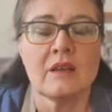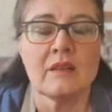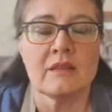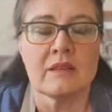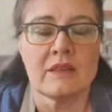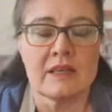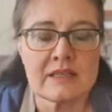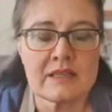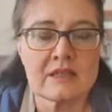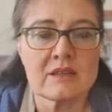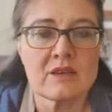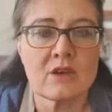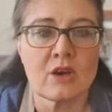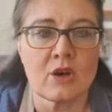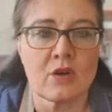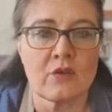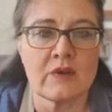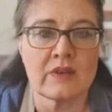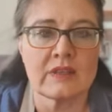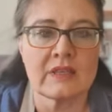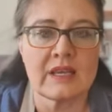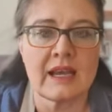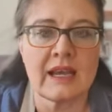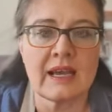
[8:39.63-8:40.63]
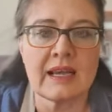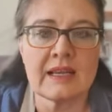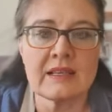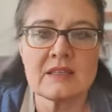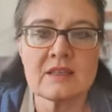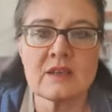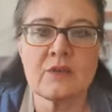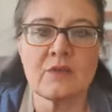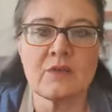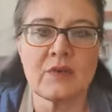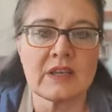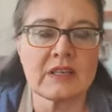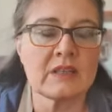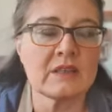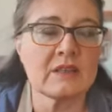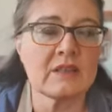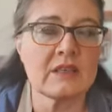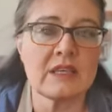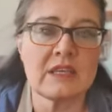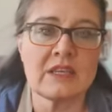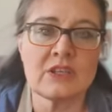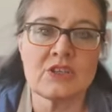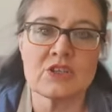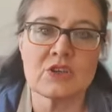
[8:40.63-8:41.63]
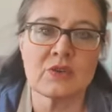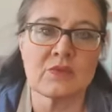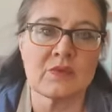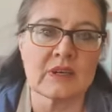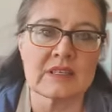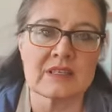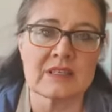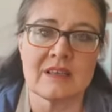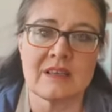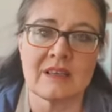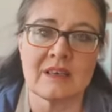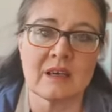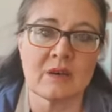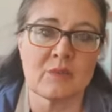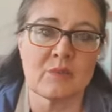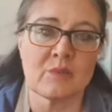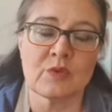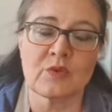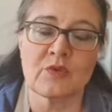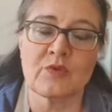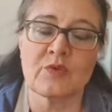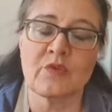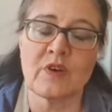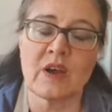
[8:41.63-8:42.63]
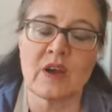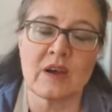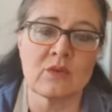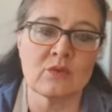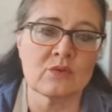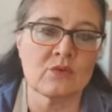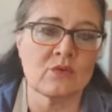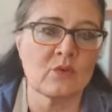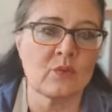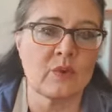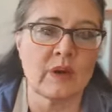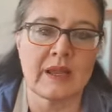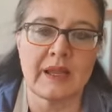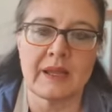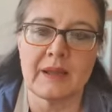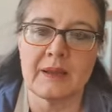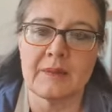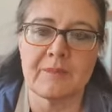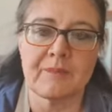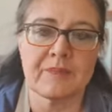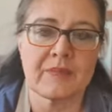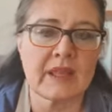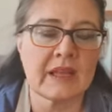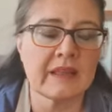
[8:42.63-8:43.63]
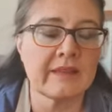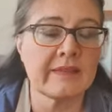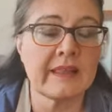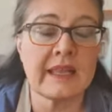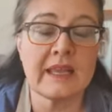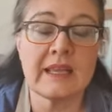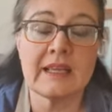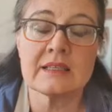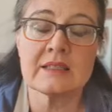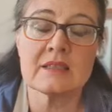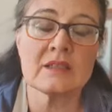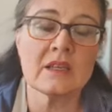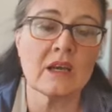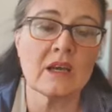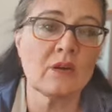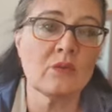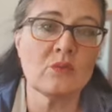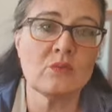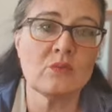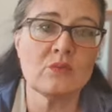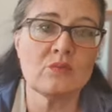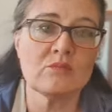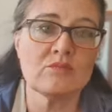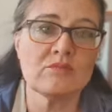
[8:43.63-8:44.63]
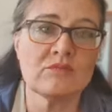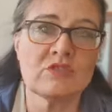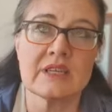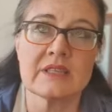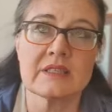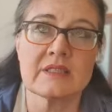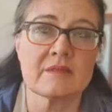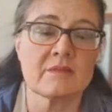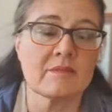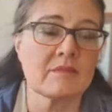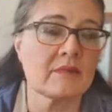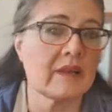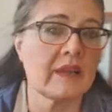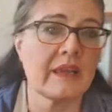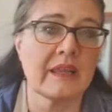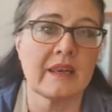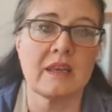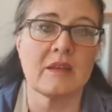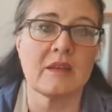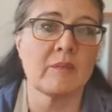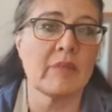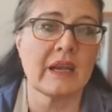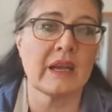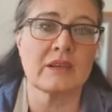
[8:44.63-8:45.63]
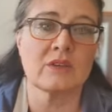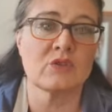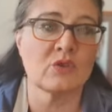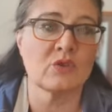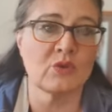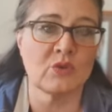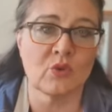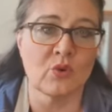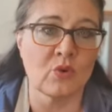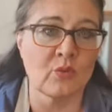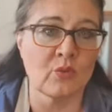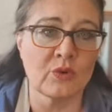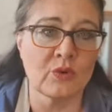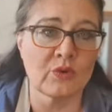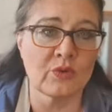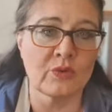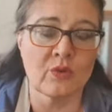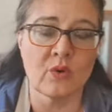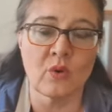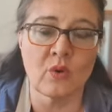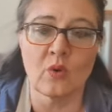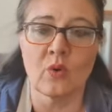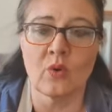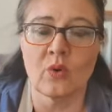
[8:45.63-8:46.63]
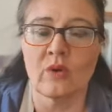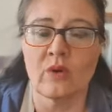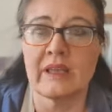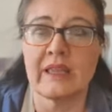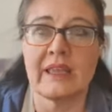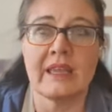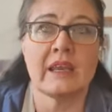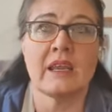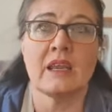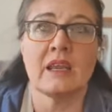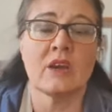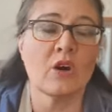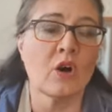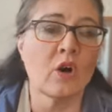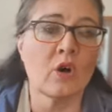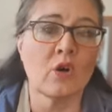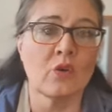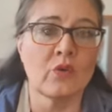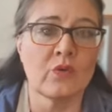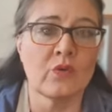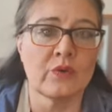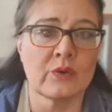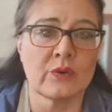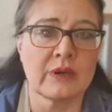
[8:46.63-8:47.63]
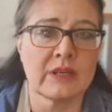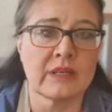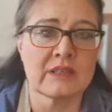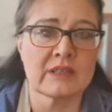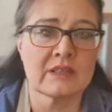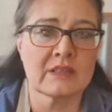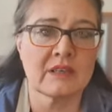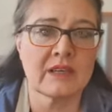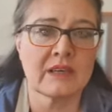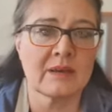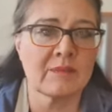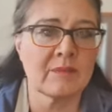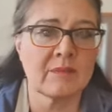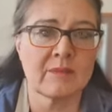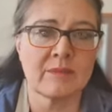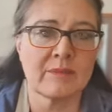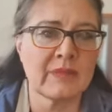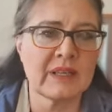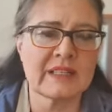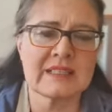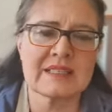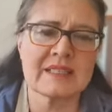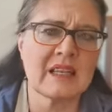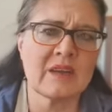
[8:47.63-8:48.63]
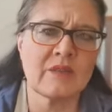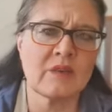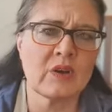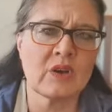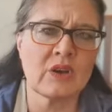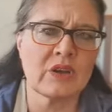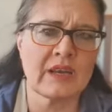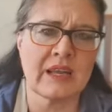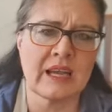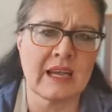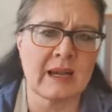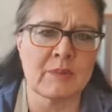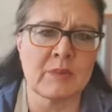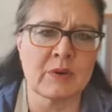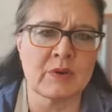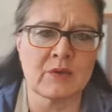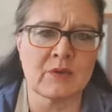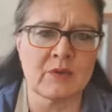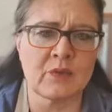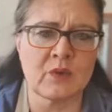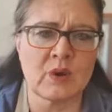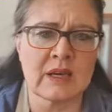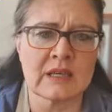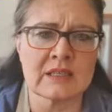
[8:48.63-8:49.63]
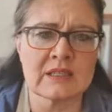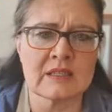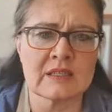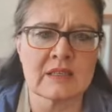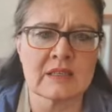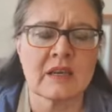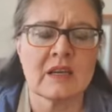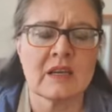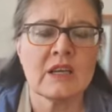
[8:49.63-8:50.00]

This COVID has affected each of us in a profound way. And there is no just getting back to normal or getting over it. It's never going to happen for us.